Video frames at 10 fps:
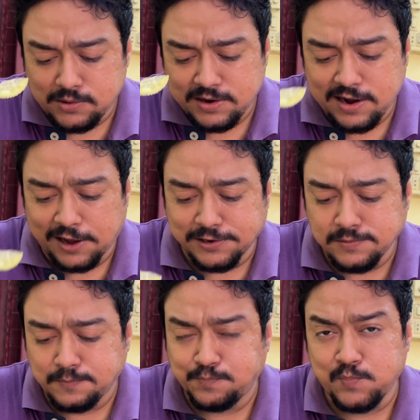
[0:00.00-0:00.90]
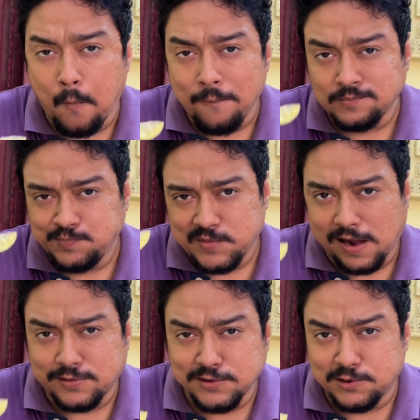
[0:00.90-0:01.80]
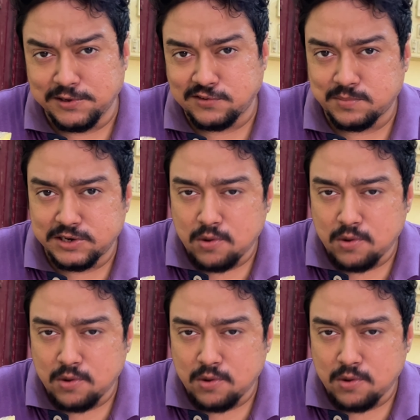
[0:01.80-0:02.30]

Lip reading: and onion, I think your day is made.